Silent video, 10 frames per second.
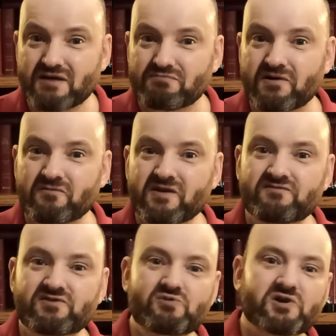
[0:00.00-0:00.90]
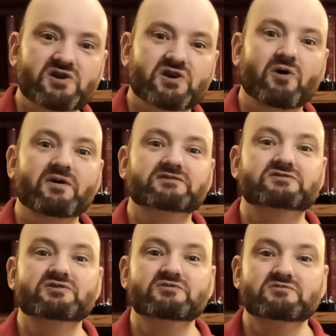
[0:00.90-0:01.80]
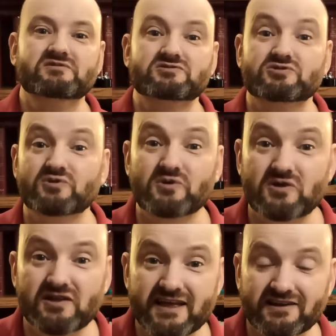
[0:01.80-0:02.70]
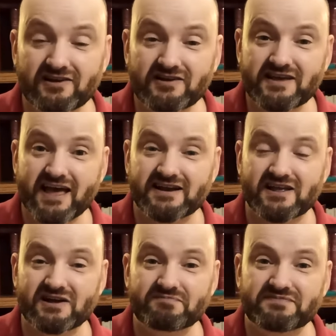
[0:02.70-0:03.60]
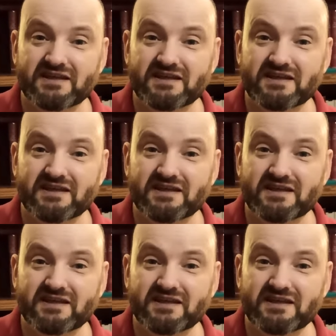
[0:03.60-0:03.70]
But if you were to go into the school and look at him,